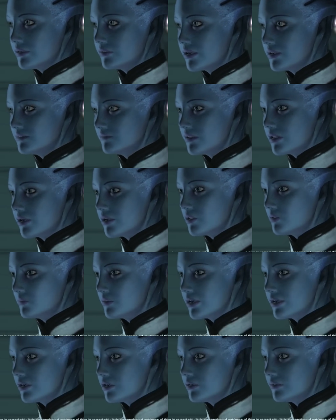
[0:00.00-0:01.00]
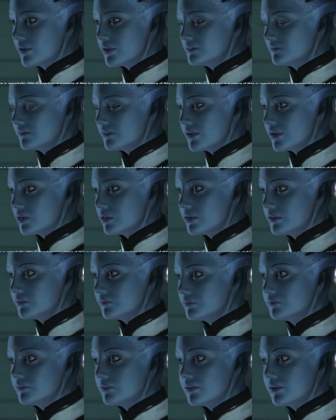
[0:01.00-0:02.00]
might explain why they disappeared.
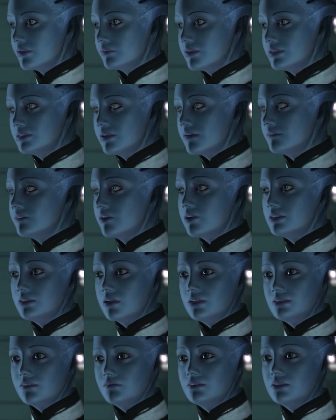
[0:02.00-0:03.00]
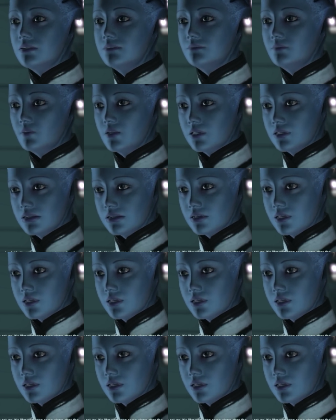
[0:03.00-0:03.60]
It is almost as if someone